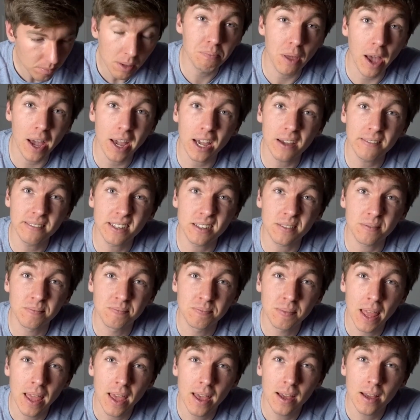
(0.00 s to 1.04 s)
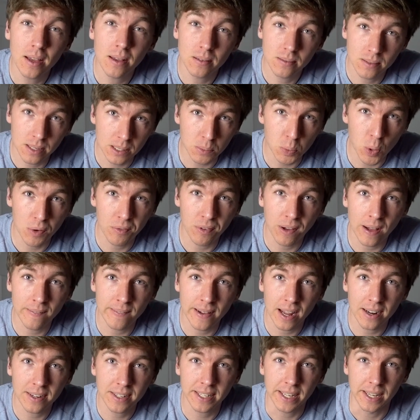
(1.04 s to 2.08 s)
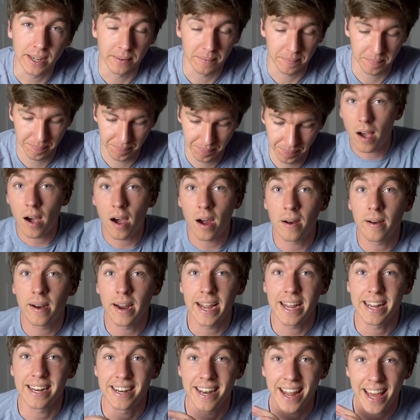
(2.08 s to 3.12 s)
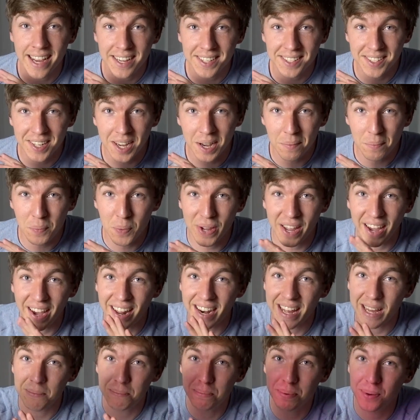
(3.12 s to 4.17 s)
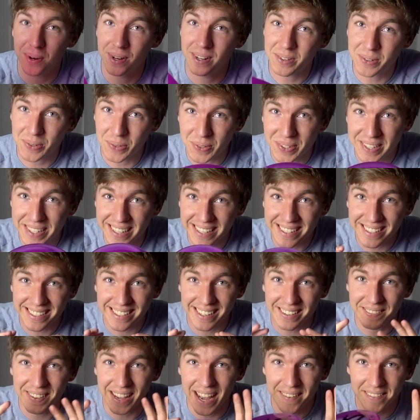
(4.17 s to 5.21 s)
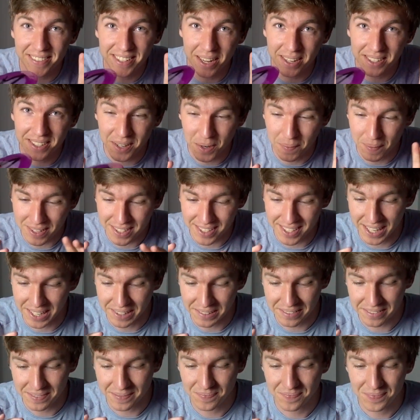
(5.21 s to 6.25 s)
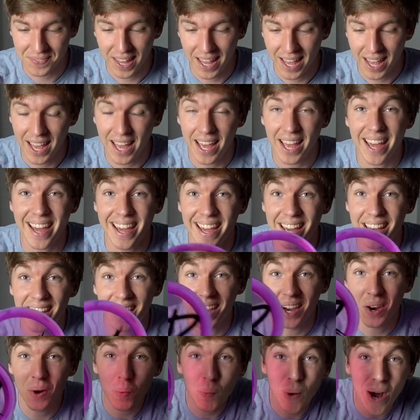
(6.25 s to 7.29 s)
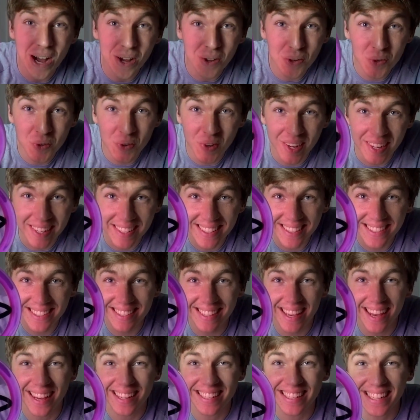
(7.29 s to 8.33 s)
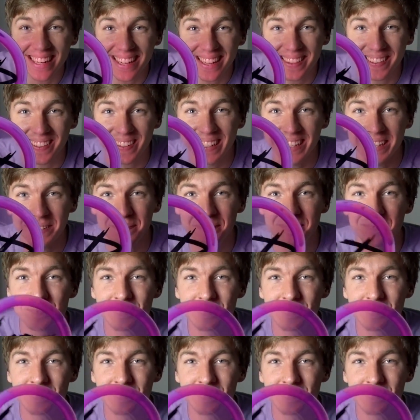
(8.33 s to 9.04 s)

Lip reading: I give it 6.5 out of 10. All right, next up, we got a pretty cool disc, if I have to say so myself. A Wild Runs DD3.